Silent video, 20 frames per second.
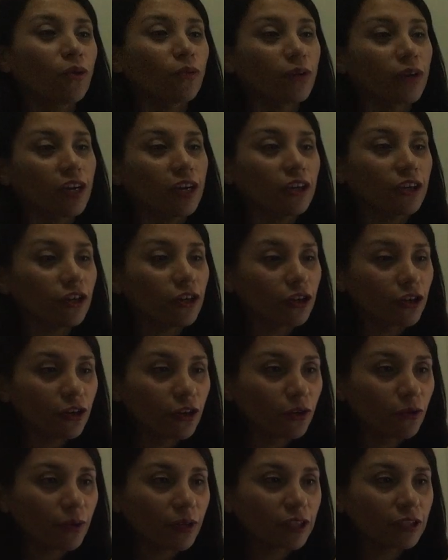what are you
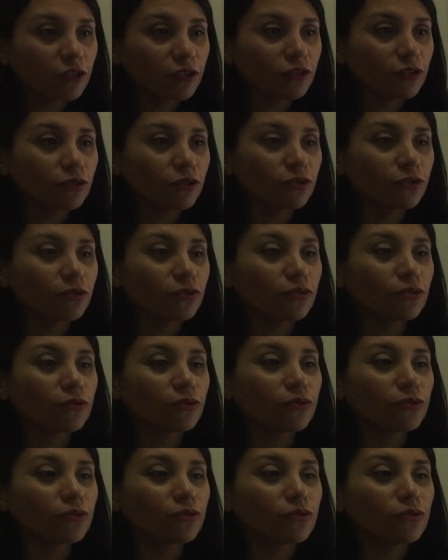going
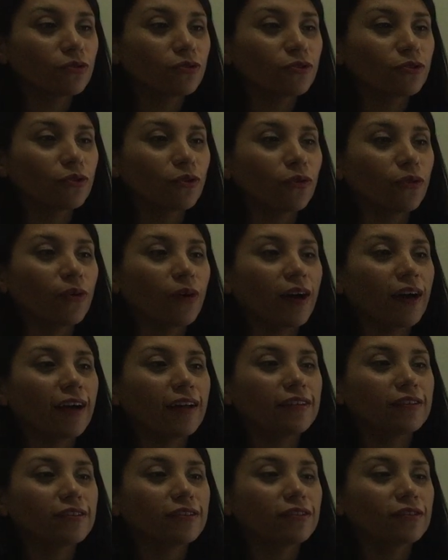to do
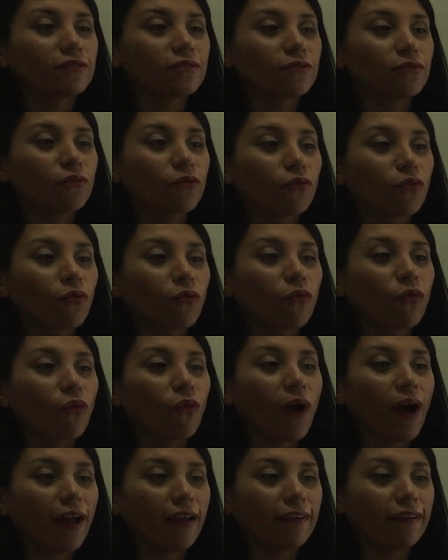at
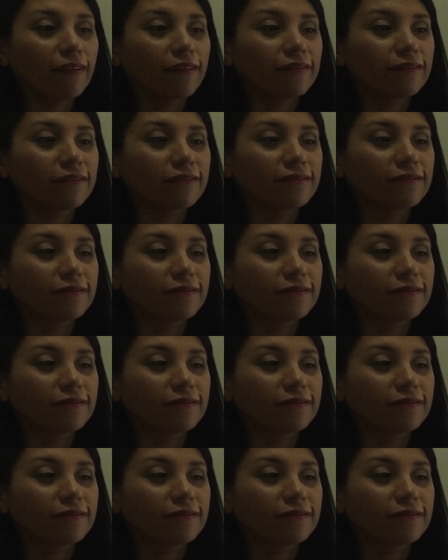1